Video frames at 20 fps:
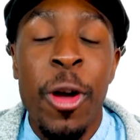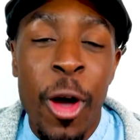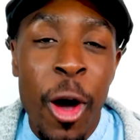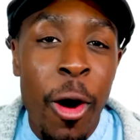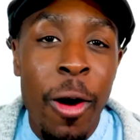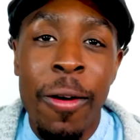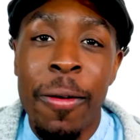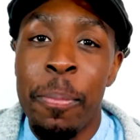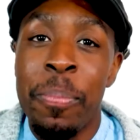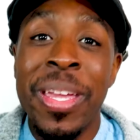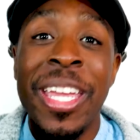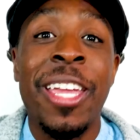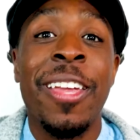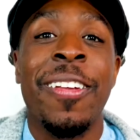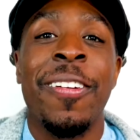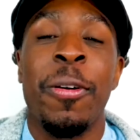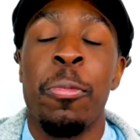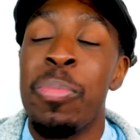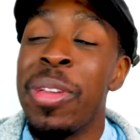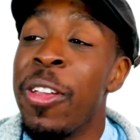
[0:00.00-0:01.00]
Go
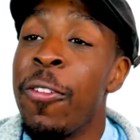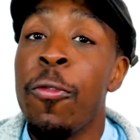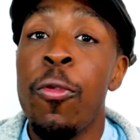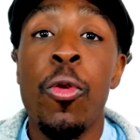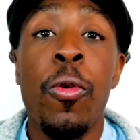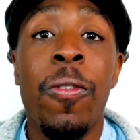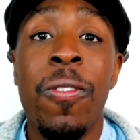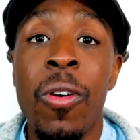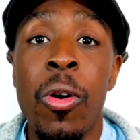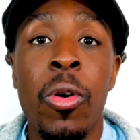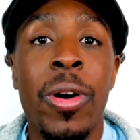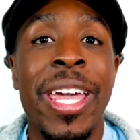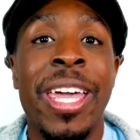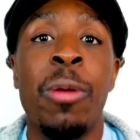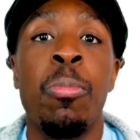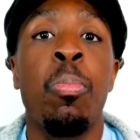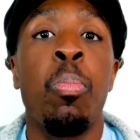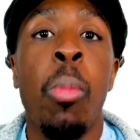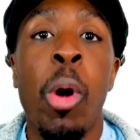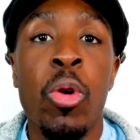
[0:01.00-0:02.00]
be be fruitful
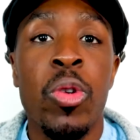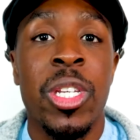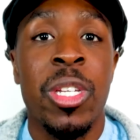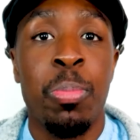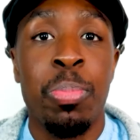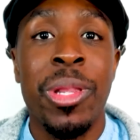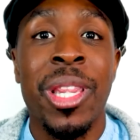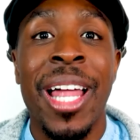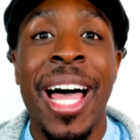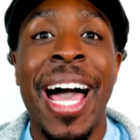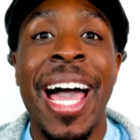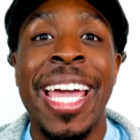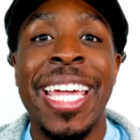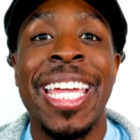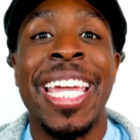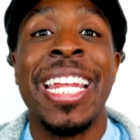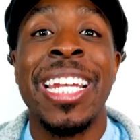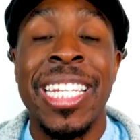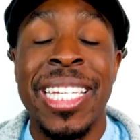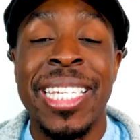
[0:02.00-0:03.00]
and
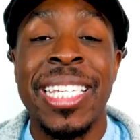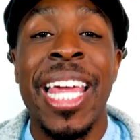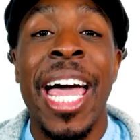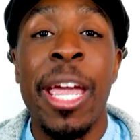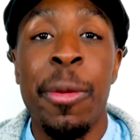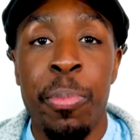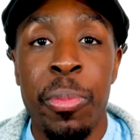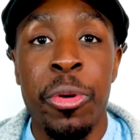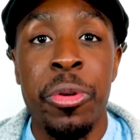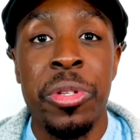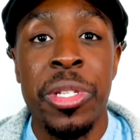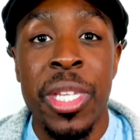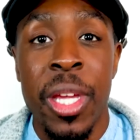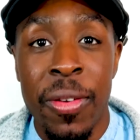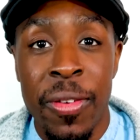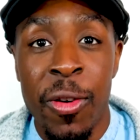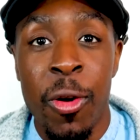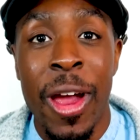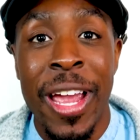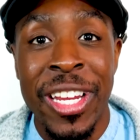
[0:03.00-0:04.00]
multiply in disciples
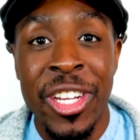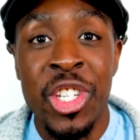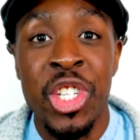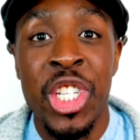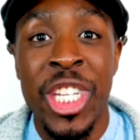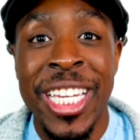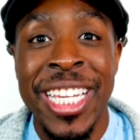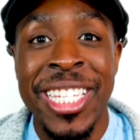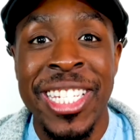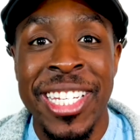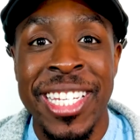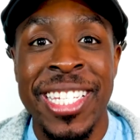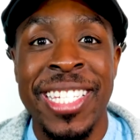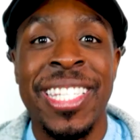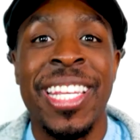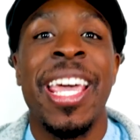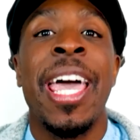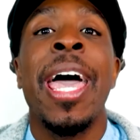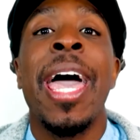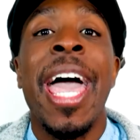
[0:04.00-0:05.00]
of Christ
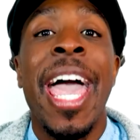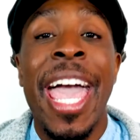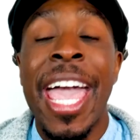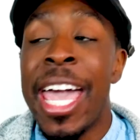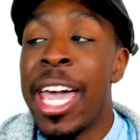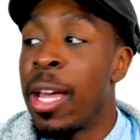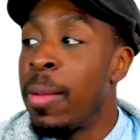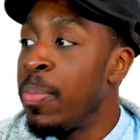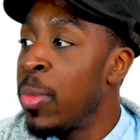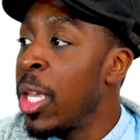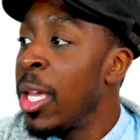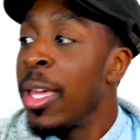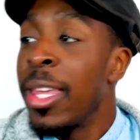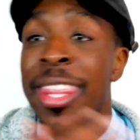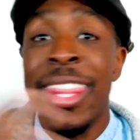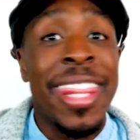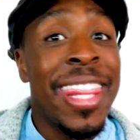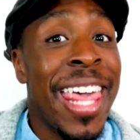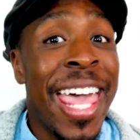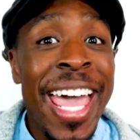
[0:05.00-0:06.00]
Jesus. And
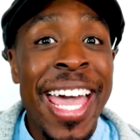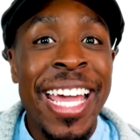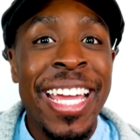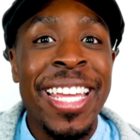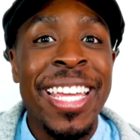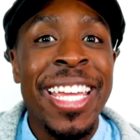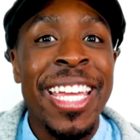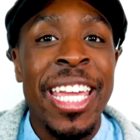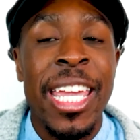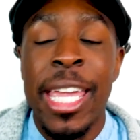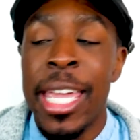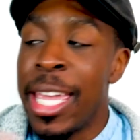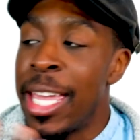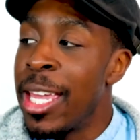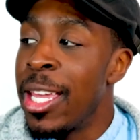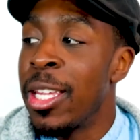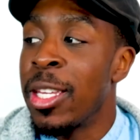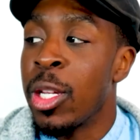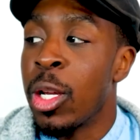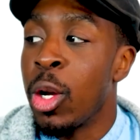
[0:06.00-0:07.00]
that
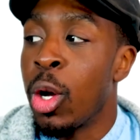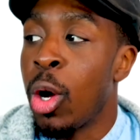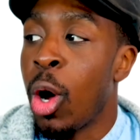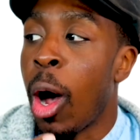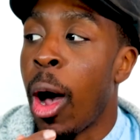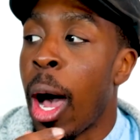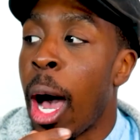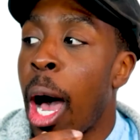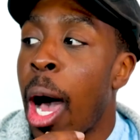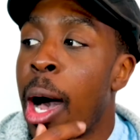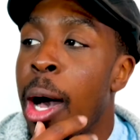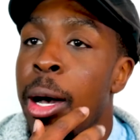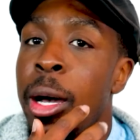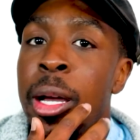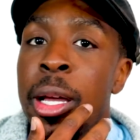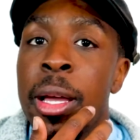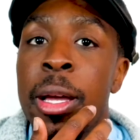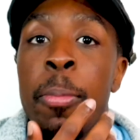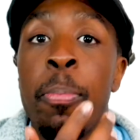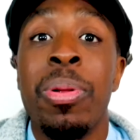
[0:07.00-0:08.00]
is
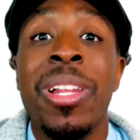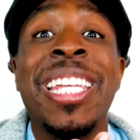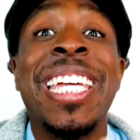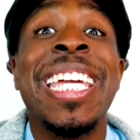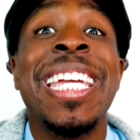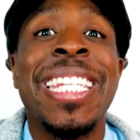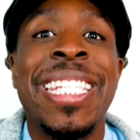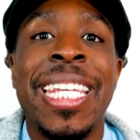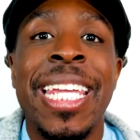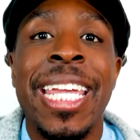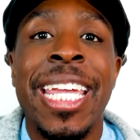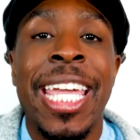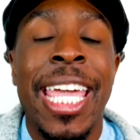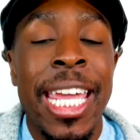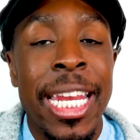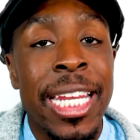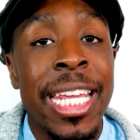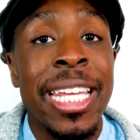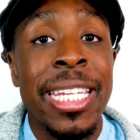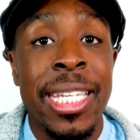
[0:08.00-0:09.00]
pleasing
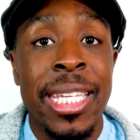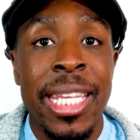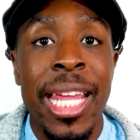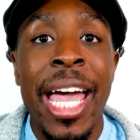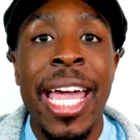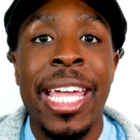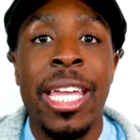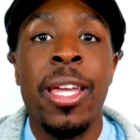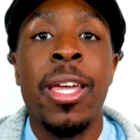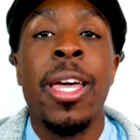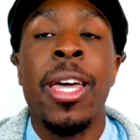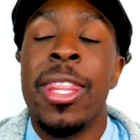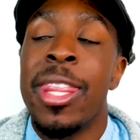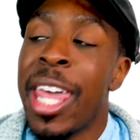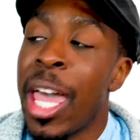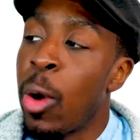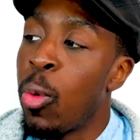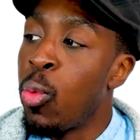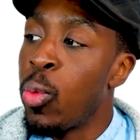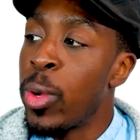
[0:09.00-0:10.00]
in His sight,
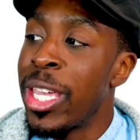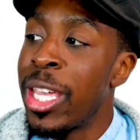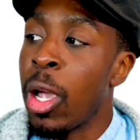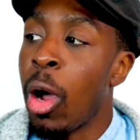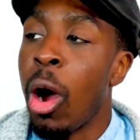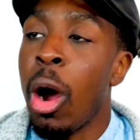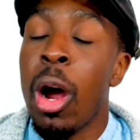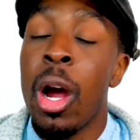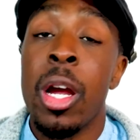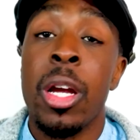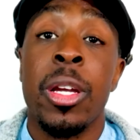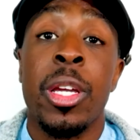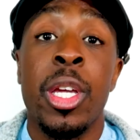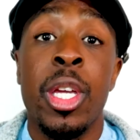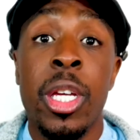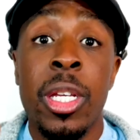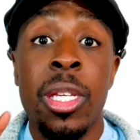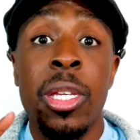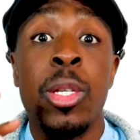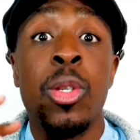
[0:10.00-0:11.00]
that we are
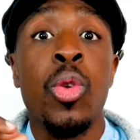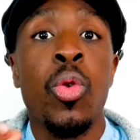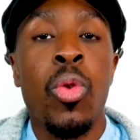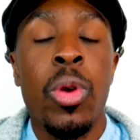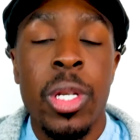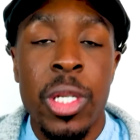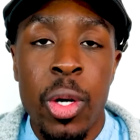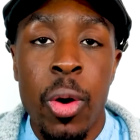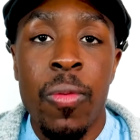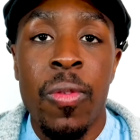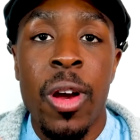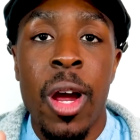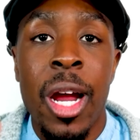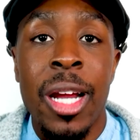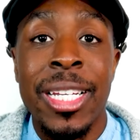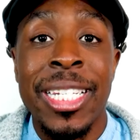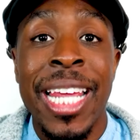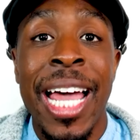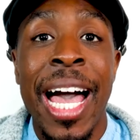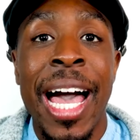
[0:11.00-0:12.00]
good stewards over
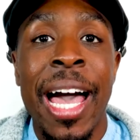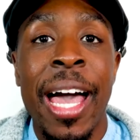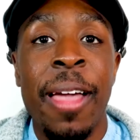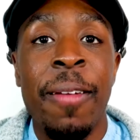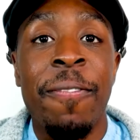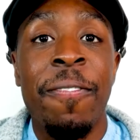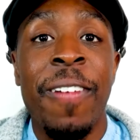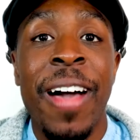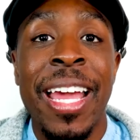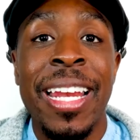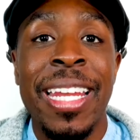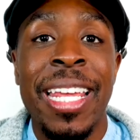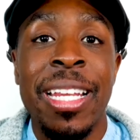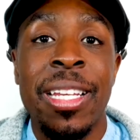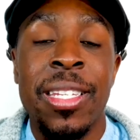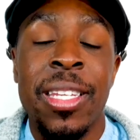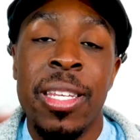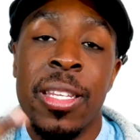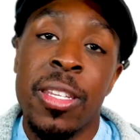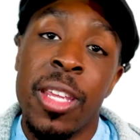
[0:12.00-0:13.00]
our time,
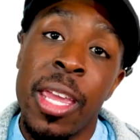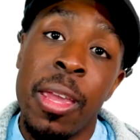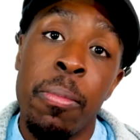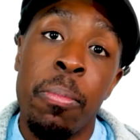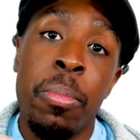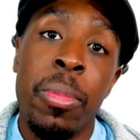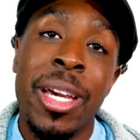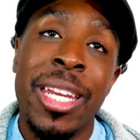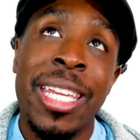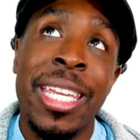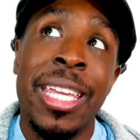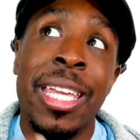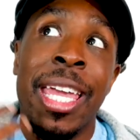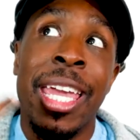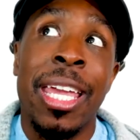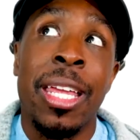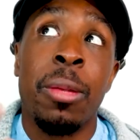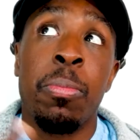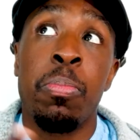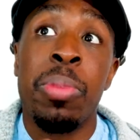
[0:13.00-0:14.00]
finances, and money,
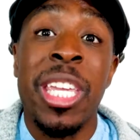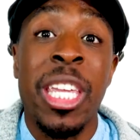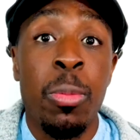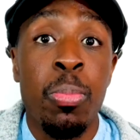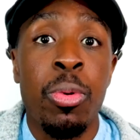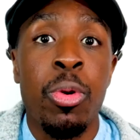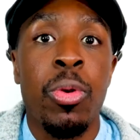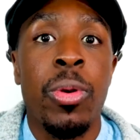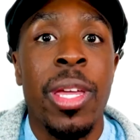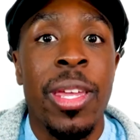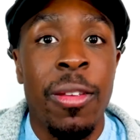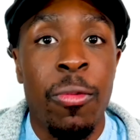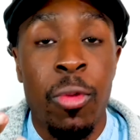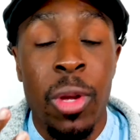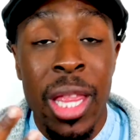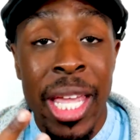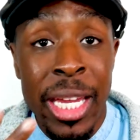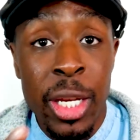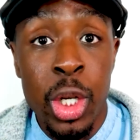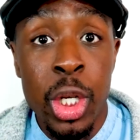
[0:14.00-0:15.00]
and people, and
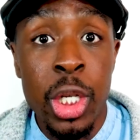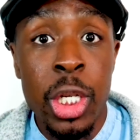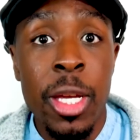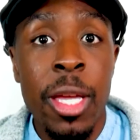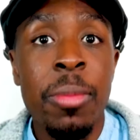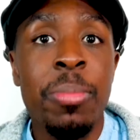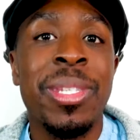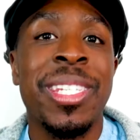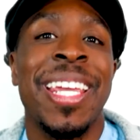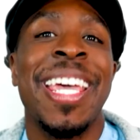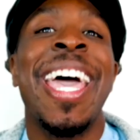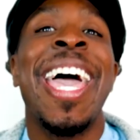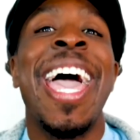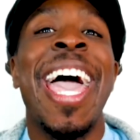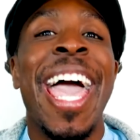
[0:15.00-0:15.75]
relationships,